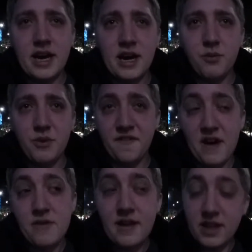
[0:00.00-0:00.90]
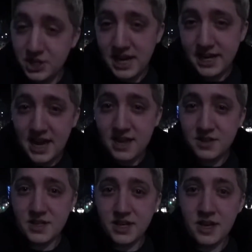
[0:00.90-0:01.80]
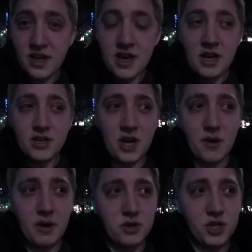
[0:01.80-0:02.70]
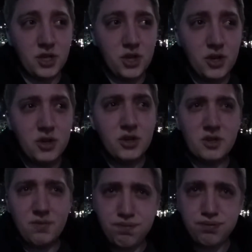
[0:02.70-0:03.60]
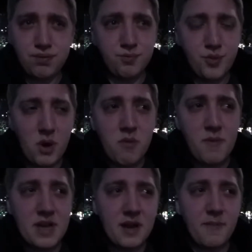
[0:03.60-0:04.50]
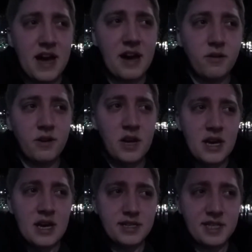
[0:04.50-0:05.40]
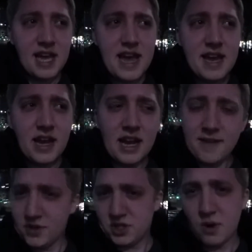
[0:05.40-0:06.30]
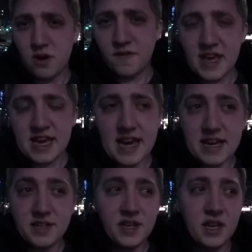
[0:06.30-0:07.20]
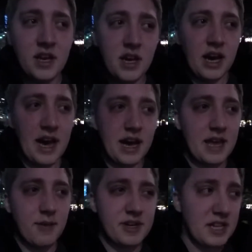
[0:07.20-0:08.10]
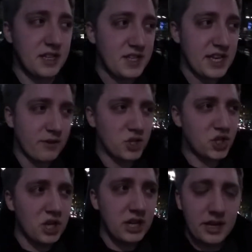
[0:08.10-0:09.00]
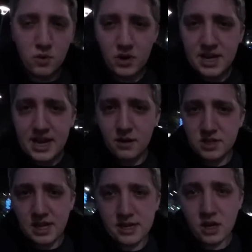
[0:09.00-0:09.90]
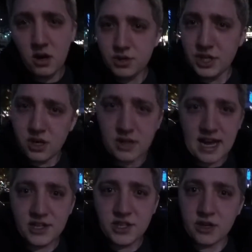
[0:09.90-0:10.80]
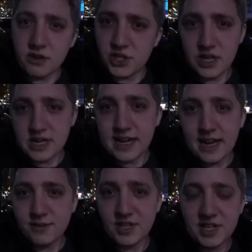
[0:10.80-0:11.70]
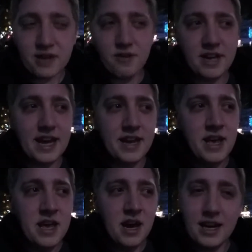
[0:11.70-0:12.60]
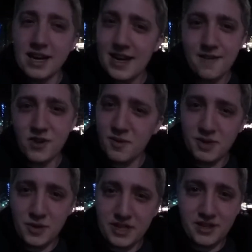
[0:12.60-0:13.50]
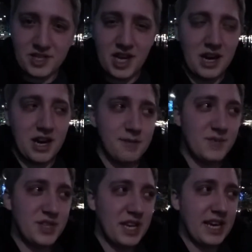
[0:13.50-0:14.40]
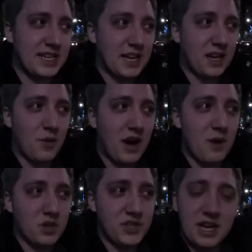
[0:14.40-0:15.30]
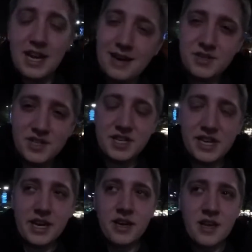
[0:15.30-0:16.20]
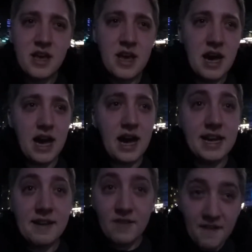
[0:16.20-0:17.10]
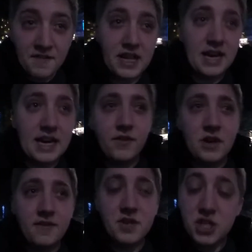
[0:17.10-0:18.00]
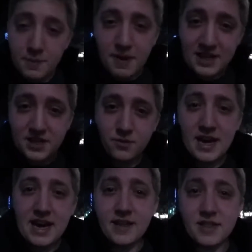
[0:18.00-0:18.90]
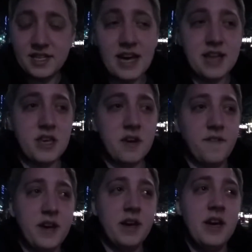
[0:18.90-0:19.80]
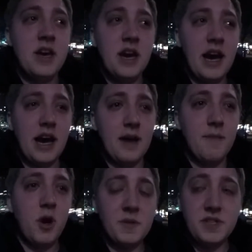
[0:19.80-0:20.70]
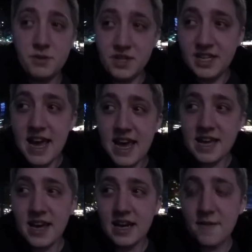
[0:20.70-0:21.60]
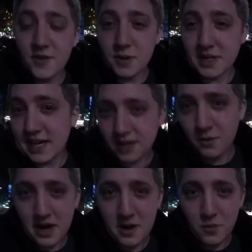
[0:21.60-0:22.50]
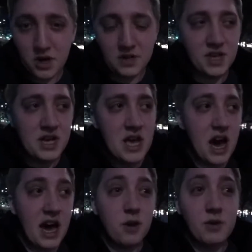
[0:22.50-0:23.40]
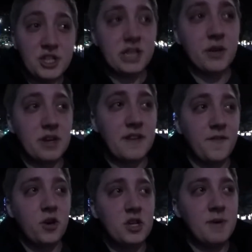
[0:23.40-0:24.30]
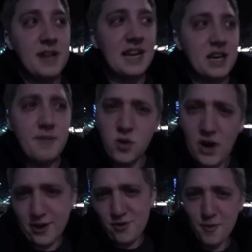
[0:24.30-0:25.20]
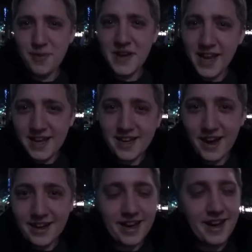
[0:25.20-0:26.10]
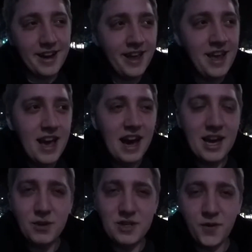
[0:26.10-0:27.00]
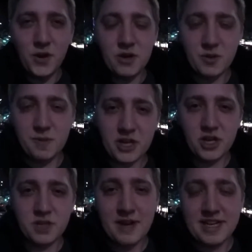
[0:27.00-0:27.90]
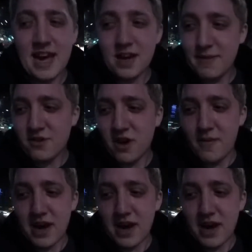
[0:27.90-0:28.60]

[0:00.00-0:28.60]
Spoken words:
we found out that she had cancer. So it was a good, probably about 10, 11, 12 years that we didn't see her, and suddenly one day it was like, oh, she's got cancer, you're suddenly allowed to see her again. And I never knew between those times exactly why I wasn't allowed to see her. And even after that, even after she passed away, this, that and the other, up until today, I never knew exactly why it was. I always genuinely thought, because my dad can be quite grumpy like I can, I always thought it was because my dad and my grandma